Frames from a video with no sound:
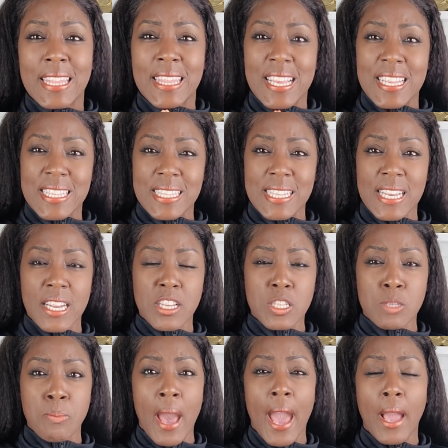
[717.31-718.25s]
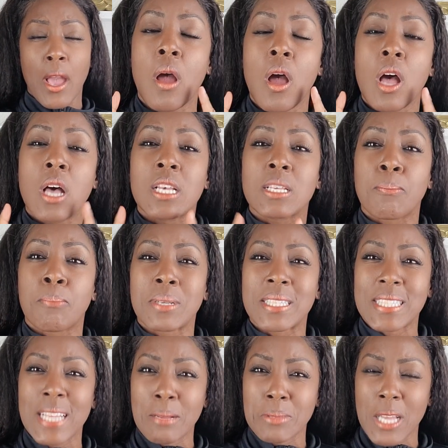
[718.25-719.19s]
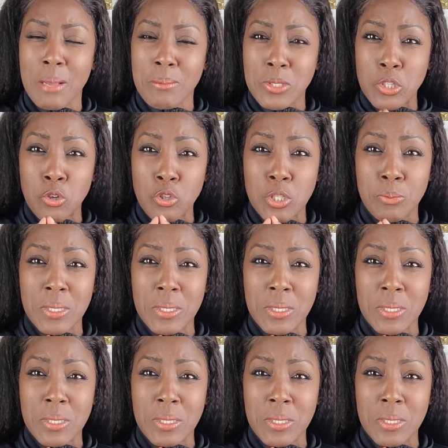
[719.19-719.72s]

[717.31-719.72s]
that set us back. But sometimes those